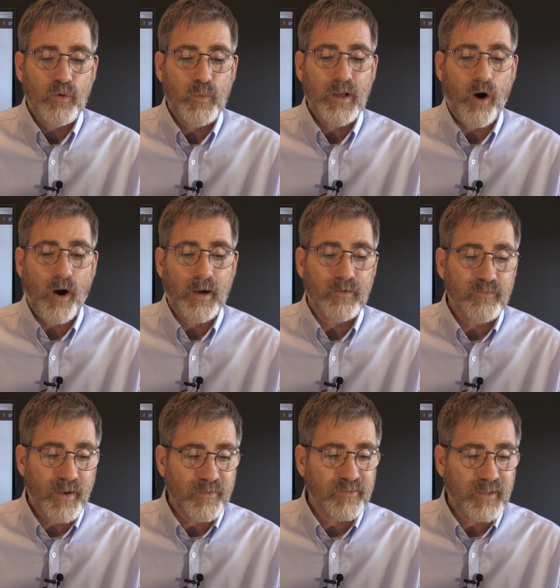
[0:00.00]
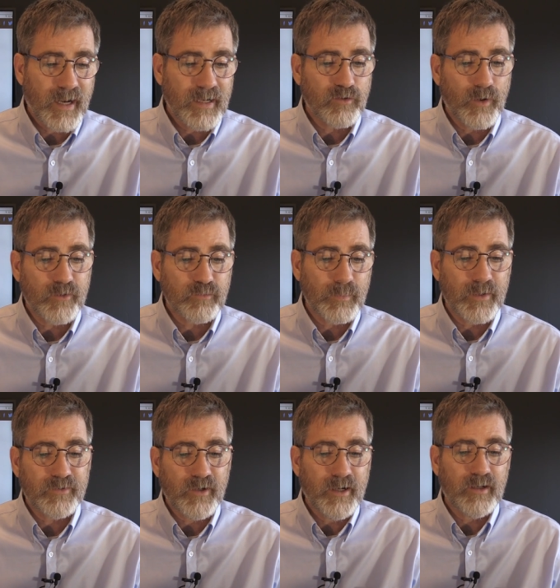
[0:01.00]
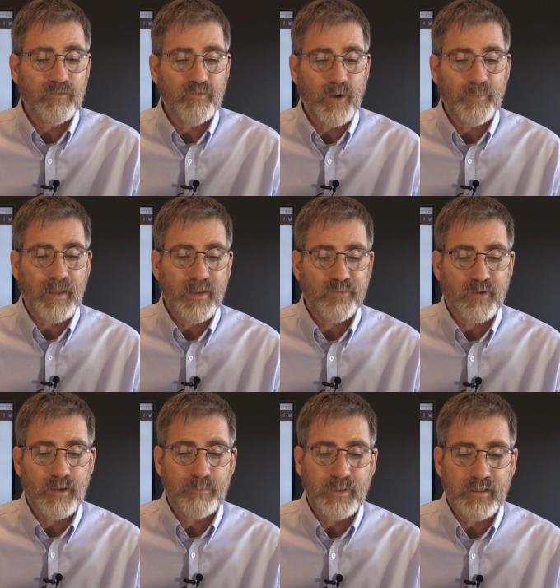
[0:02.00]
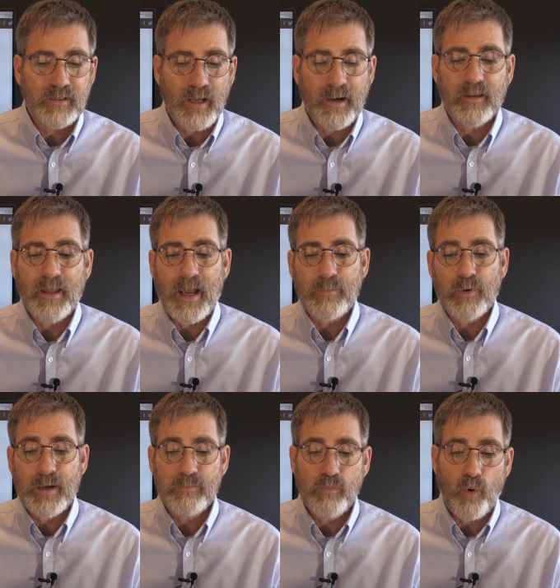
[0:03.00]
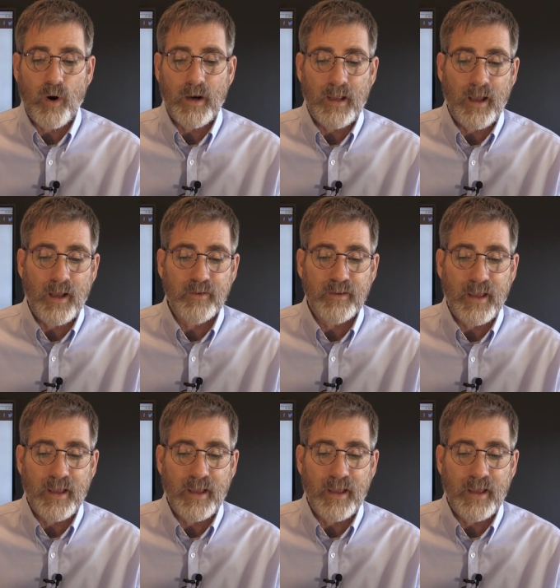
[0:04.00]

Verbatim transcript: We are investigating. U.S. military confirmed the incident but did not elaborate more uh,